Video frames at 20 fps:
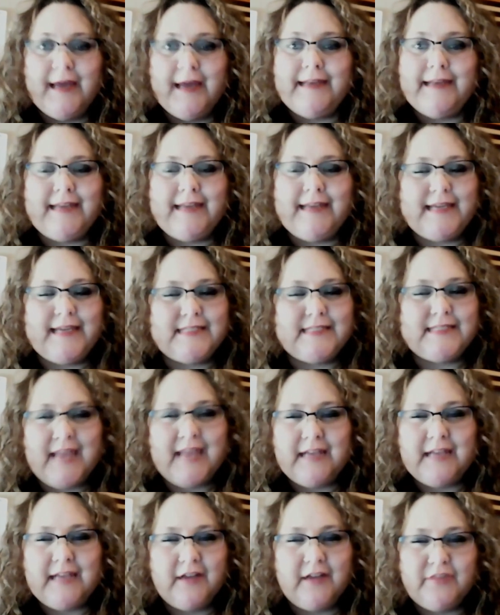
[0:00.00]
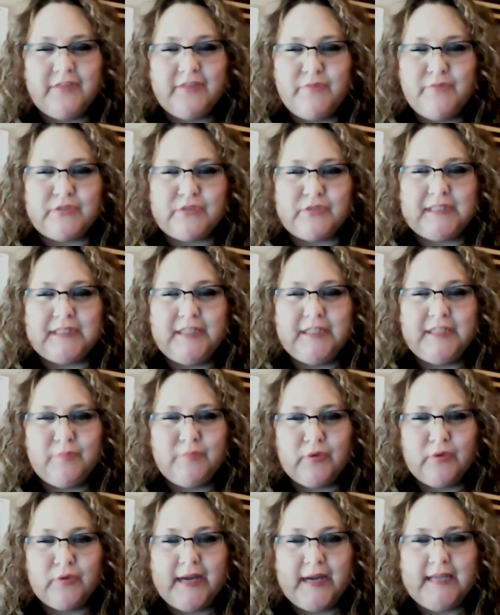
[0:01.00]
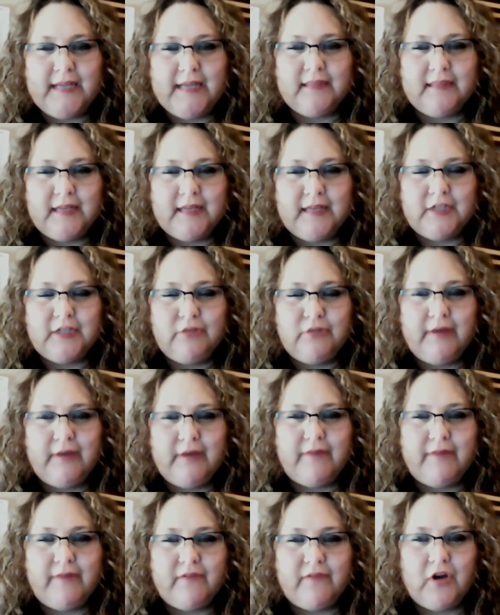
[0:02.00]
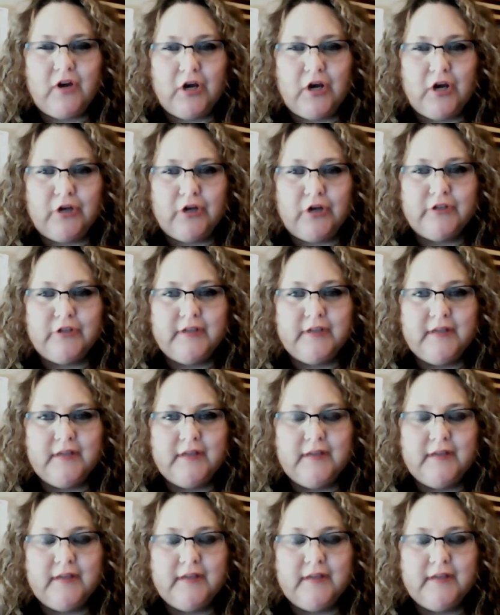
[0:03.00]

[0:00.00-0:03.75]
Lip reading: Now, is that not the most liberating thing you have ever heard?